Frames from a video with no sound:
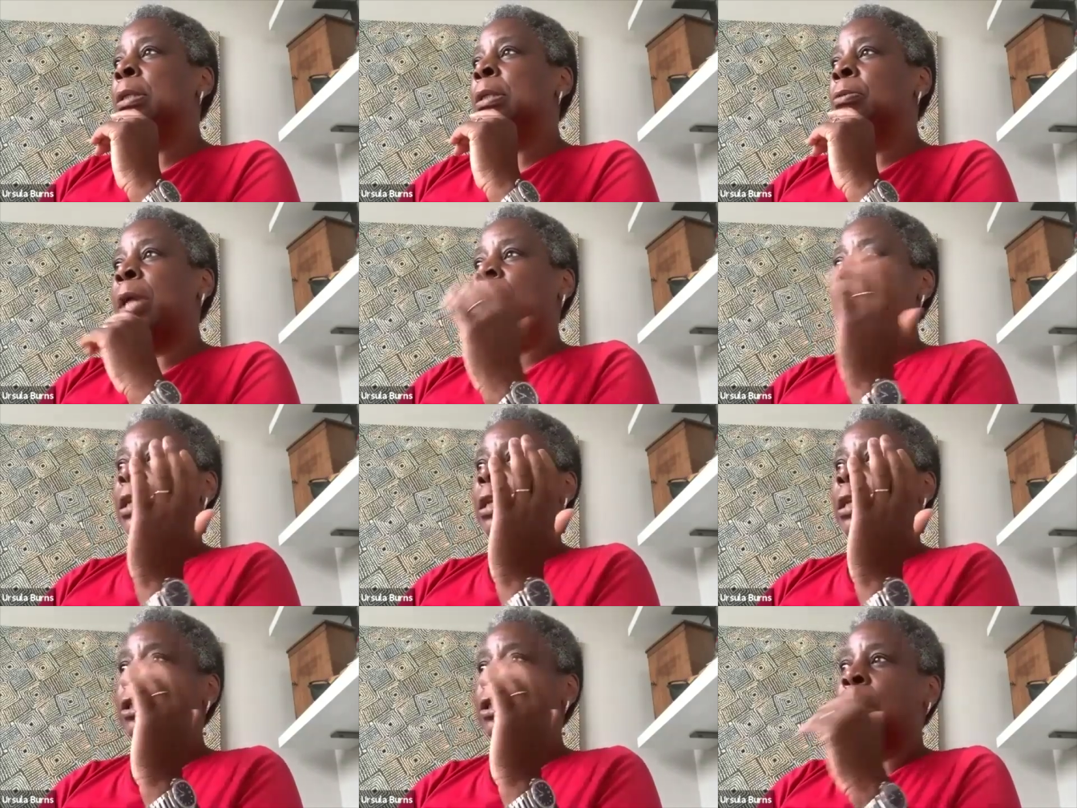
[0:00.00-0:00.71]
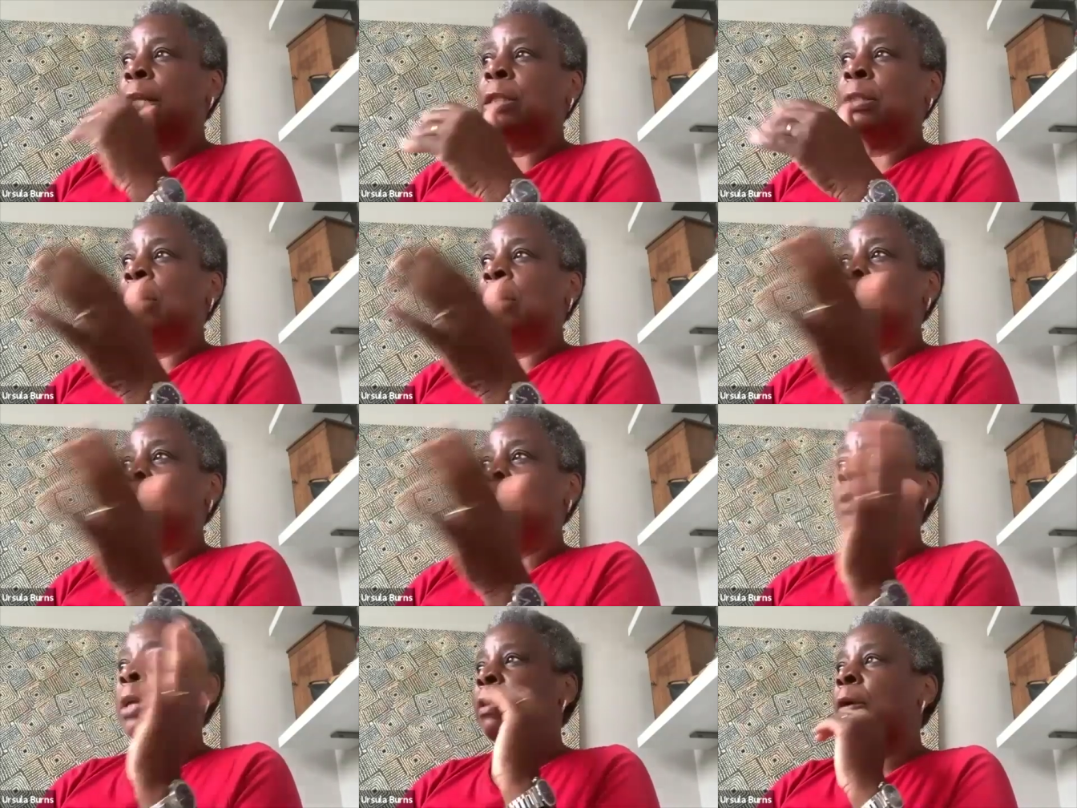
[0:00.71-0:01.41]
We have that in the United States,
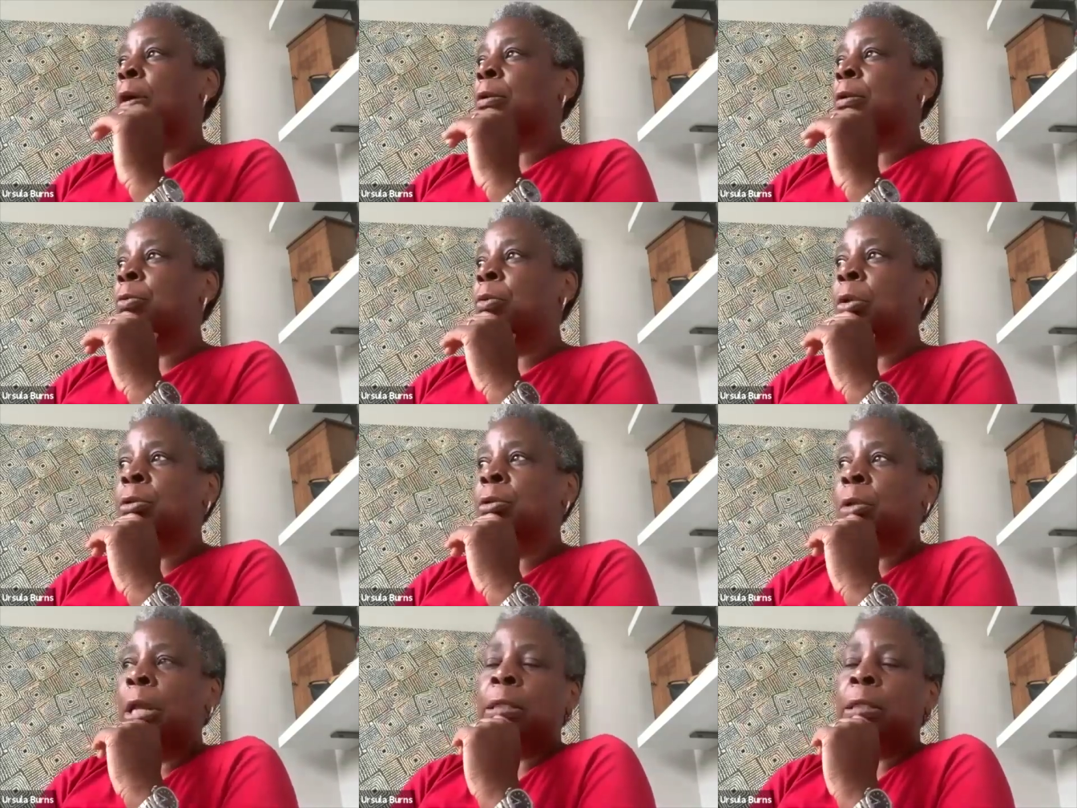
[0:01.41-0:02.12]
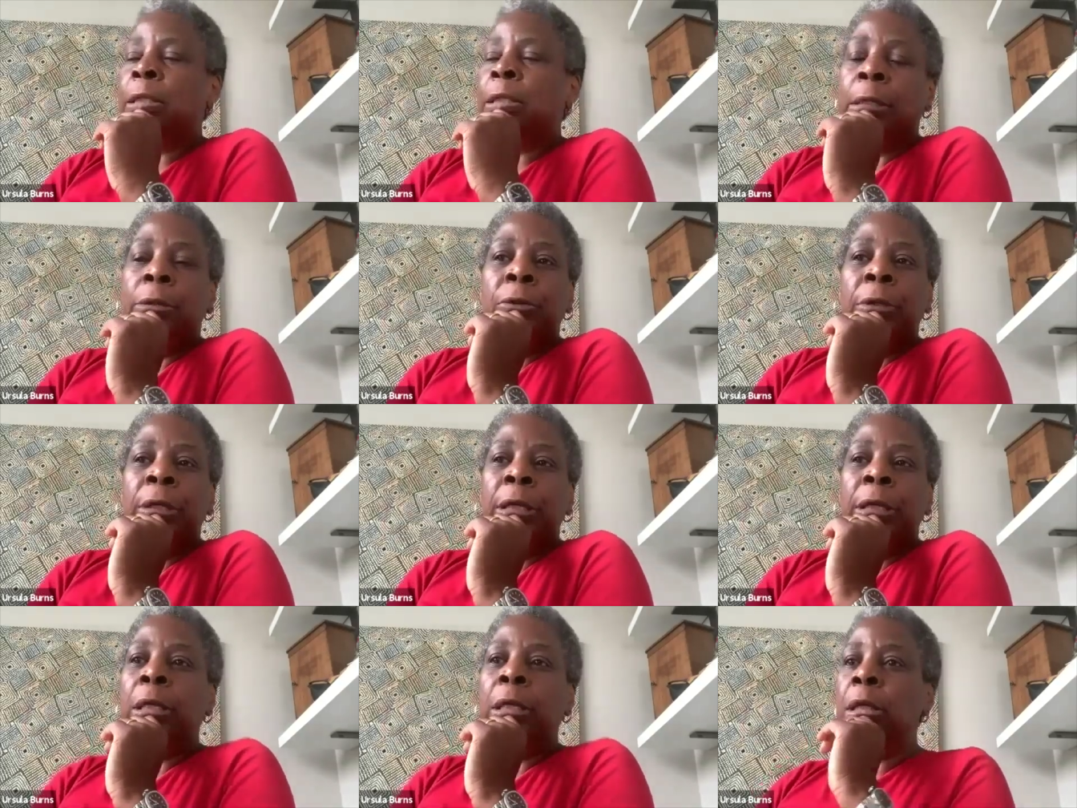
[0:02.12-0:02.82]
we have that around the world. So that's not
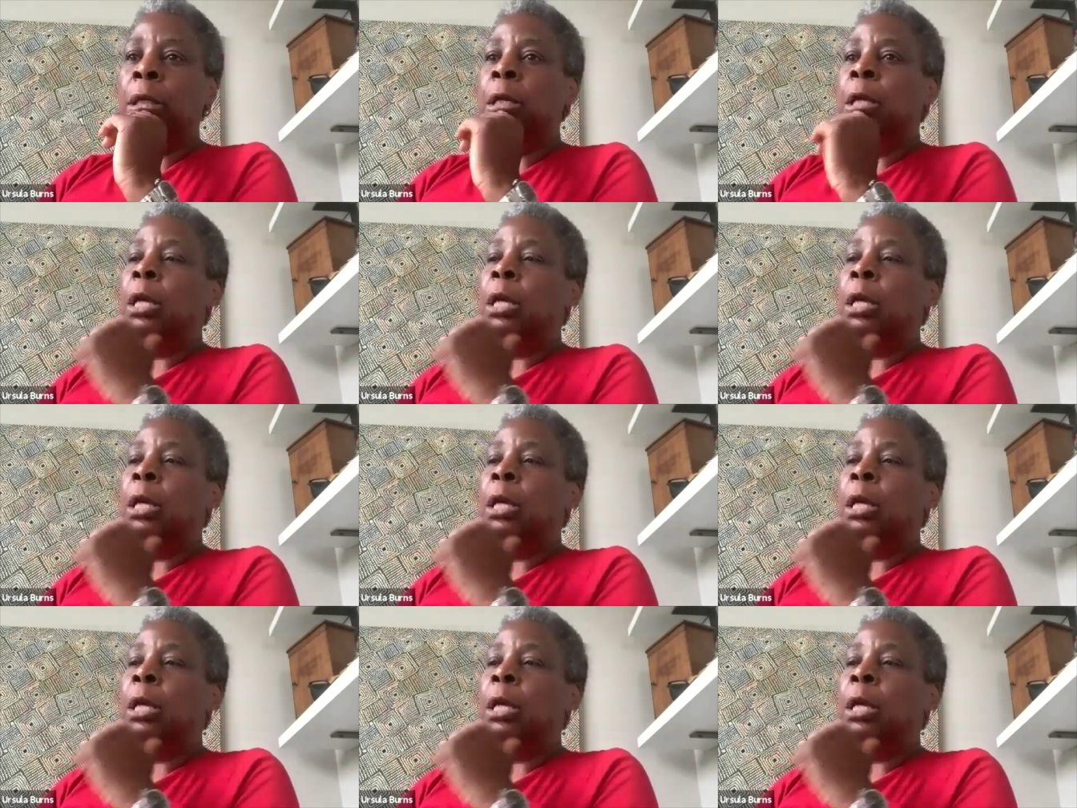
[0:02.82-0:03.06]
unique.